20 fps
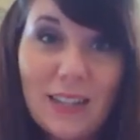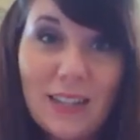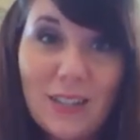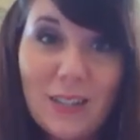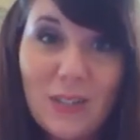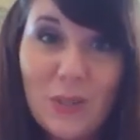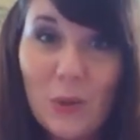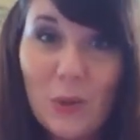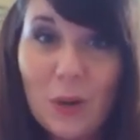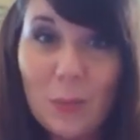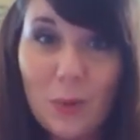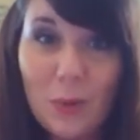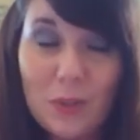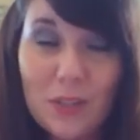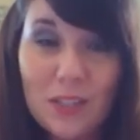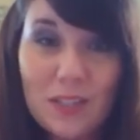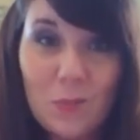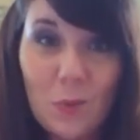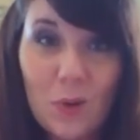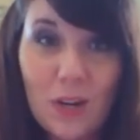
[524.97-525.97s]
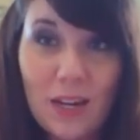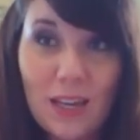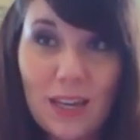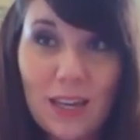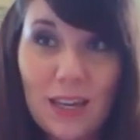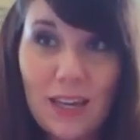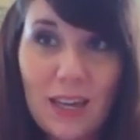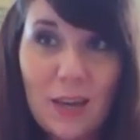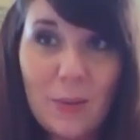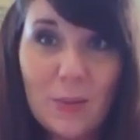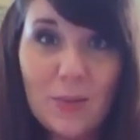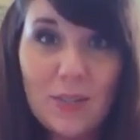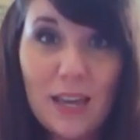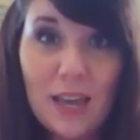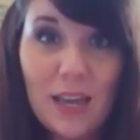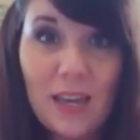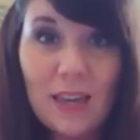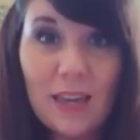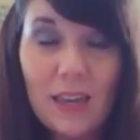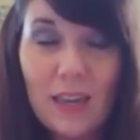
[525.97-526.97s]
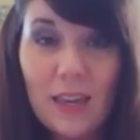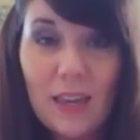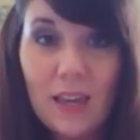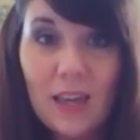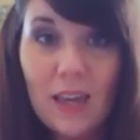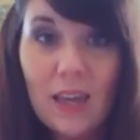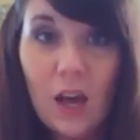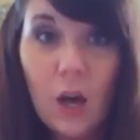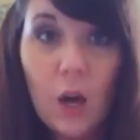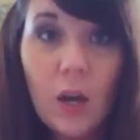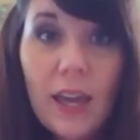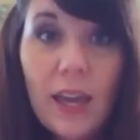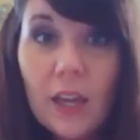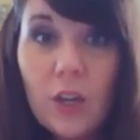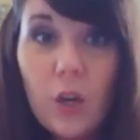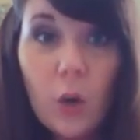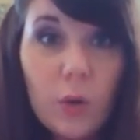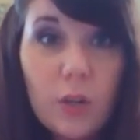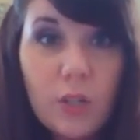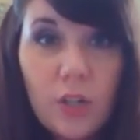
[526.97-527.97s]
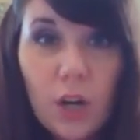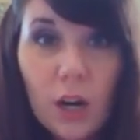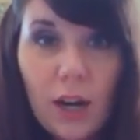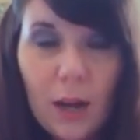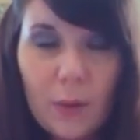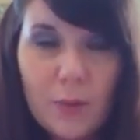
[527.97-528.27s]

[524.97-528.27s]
It's adorable. This morning he was like, hey, go to Target.